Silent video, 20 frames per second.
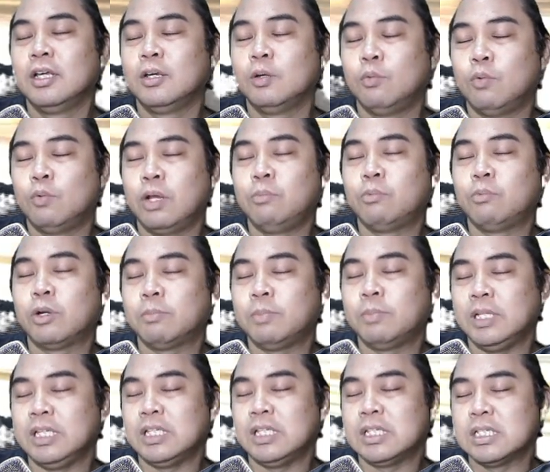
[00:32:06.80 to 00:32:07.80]
One more,
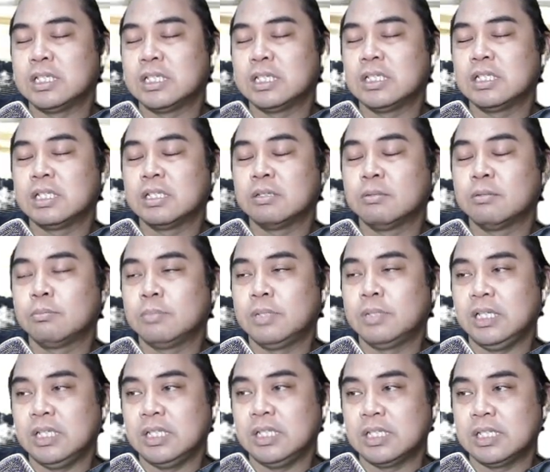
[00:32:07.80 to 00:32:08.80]
please.
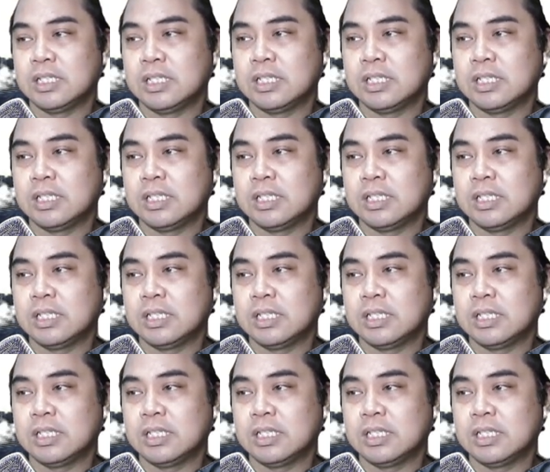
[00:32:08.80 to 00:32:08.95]
Please.